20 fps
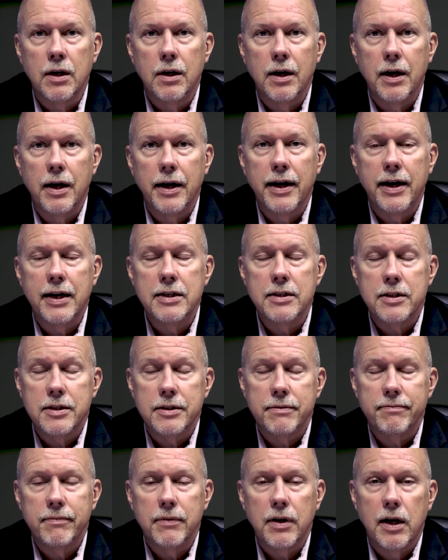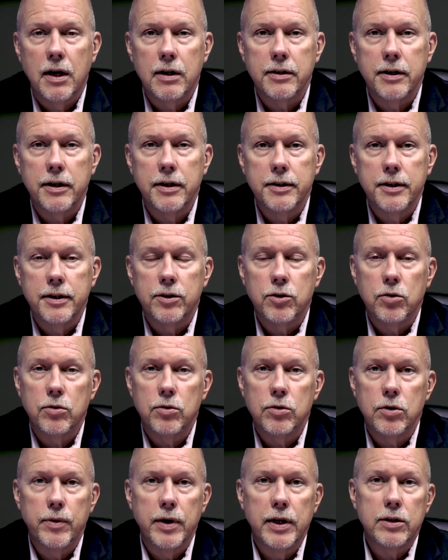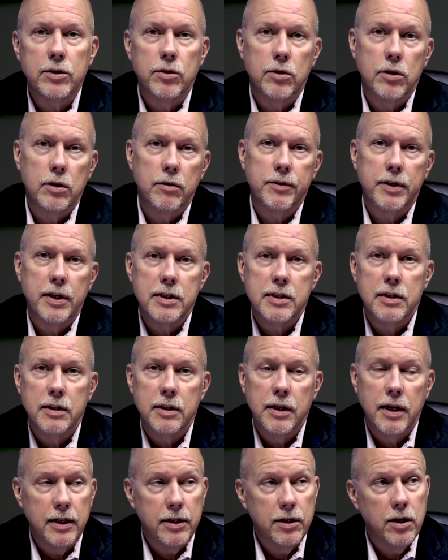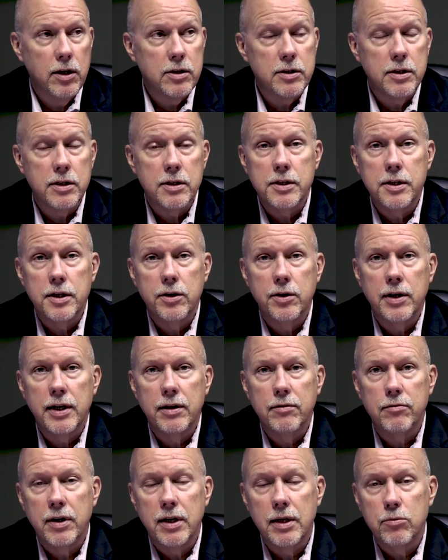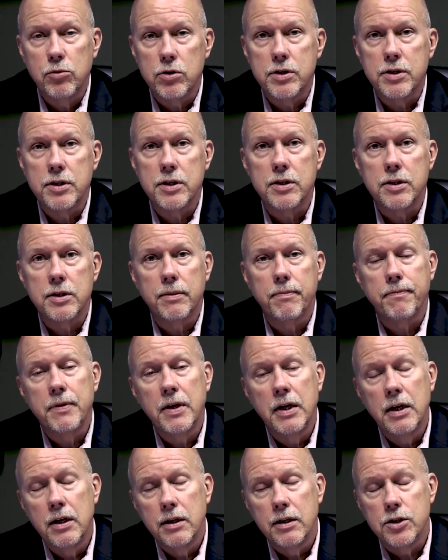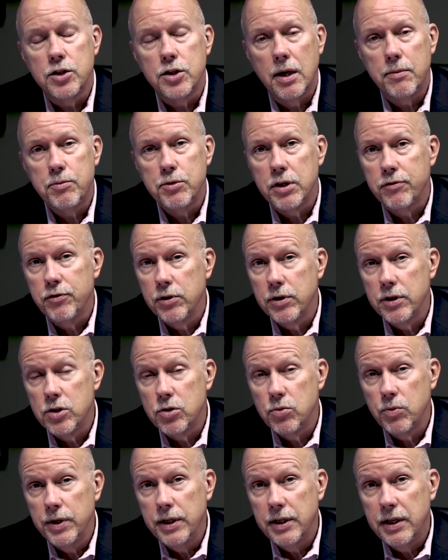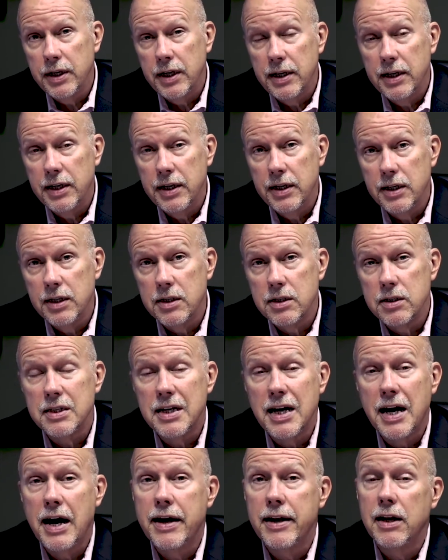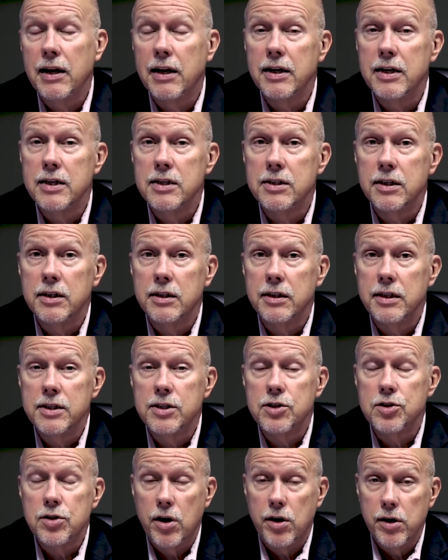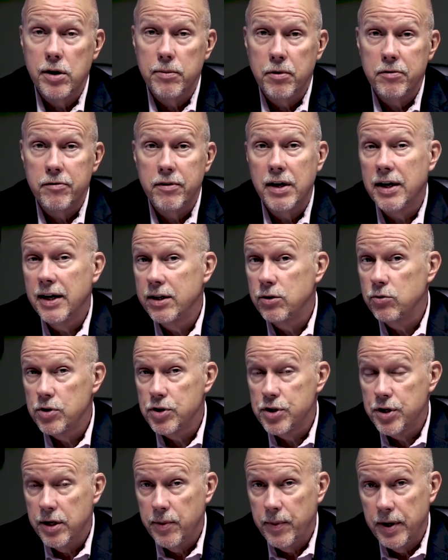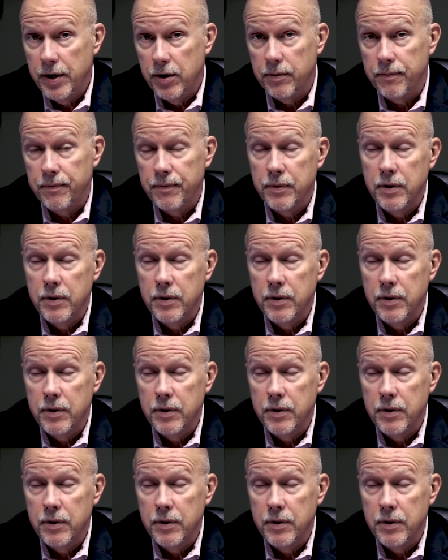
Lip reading: Hi guys, André Tétrault, Director of Test and Diagnostics here at Vibro System. The subject for this week is analyzing the startup of a hydro generator.